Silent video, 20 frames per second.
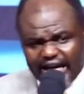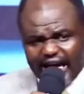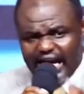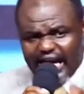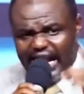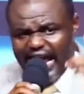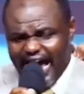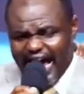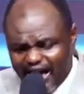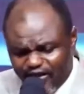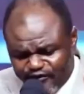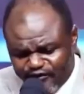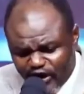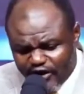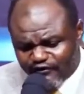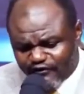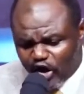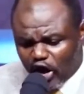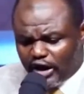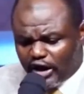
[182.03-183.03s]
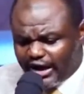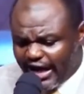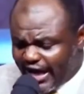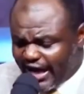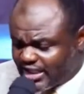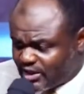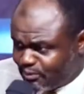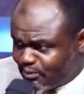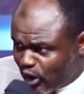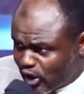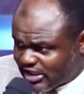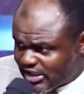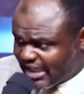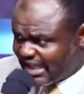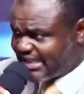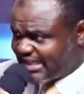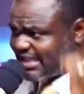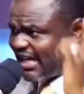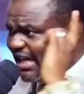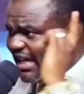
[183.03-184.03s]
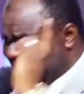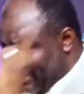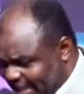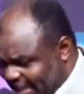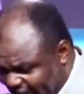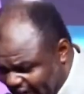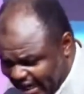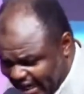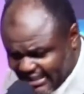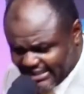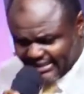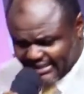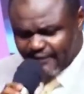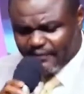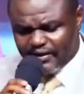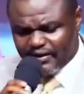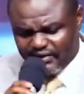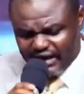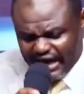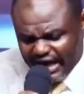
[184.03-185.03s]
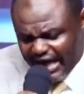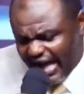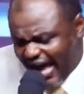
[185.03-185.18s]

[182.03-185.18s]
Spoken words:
The life of God exposes death. The